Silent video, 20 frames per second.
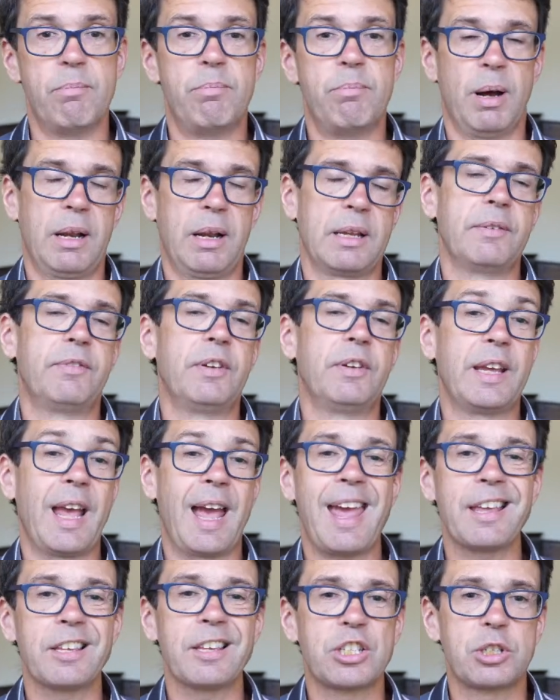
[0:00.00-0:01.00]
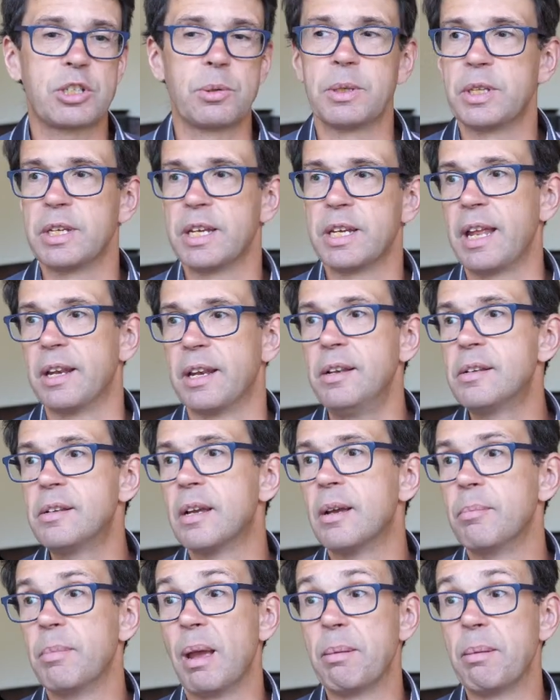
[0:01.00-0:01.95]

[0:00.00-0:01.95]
But if he has to at the end,